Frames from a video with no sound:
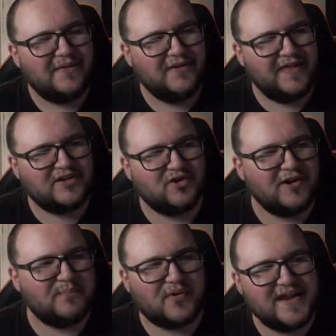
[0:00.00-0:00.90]
that they're
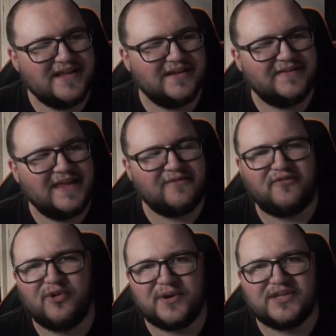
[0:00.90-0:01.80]
trying to bring Nick
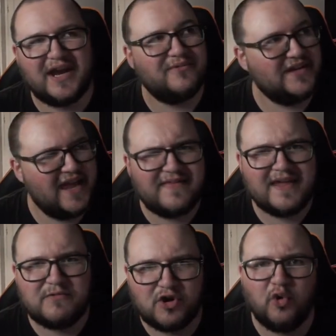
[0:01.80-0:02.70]
Fury down, yet
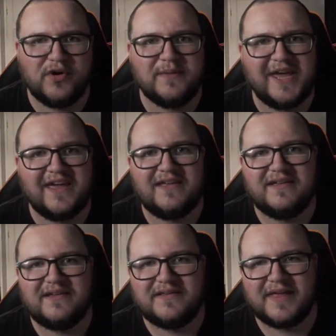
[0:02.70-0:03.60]
they called him here.
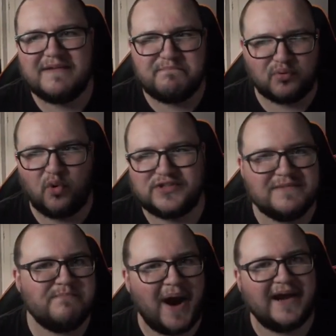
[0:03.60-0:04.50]
They
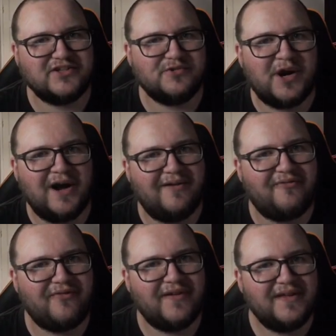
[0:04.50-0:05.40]
brought him back to
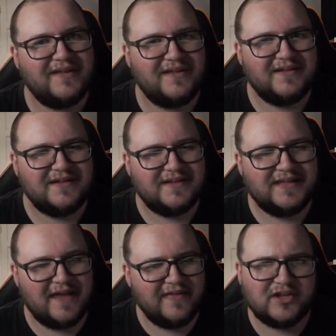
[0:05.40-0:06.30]
Earth,
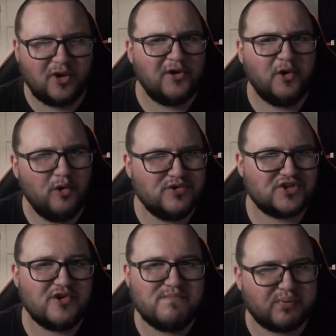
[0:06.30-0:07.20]
yet they're trying to
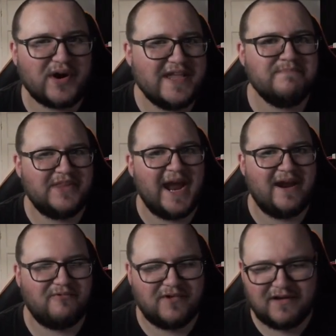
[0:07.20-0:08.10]
also bring him
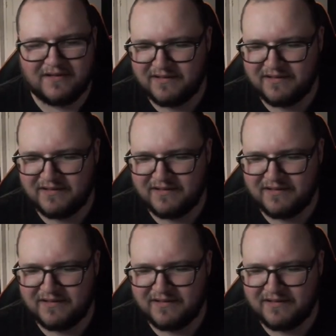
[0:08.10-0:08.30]
down.